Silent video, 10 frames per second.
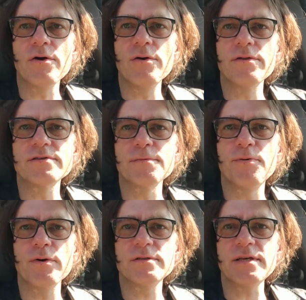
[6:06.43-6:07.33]
Go to the
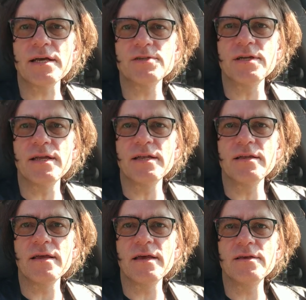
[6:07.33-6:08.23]
support section
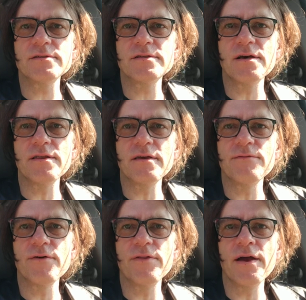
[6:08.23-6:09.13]
and you'll see all the
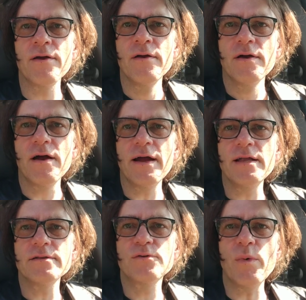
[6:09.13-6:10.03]
info there. All
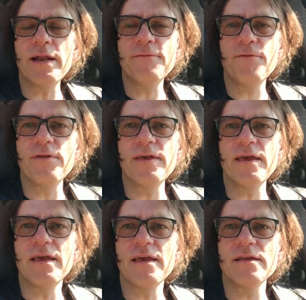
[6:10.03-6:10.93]
right, 20 for
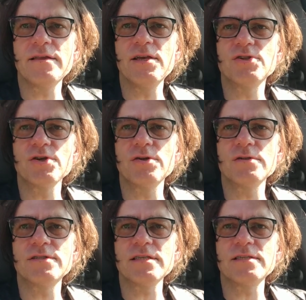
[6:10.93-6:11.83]
the
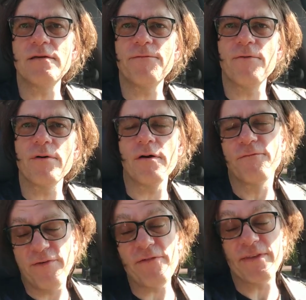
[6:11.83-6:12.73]
t-shirt, 60 for, or
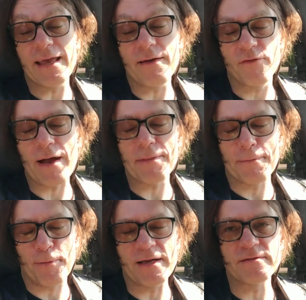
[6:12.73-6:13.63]
50, I've dropped
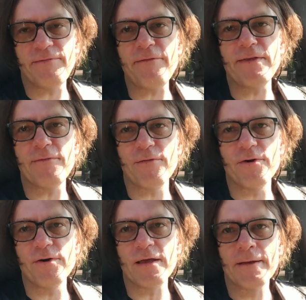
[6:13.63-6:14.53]
the price, 50 for
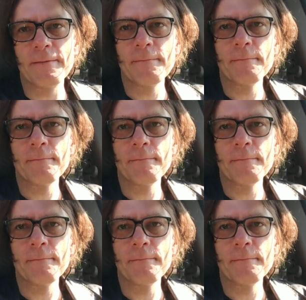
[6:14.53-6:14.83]
the hoodie.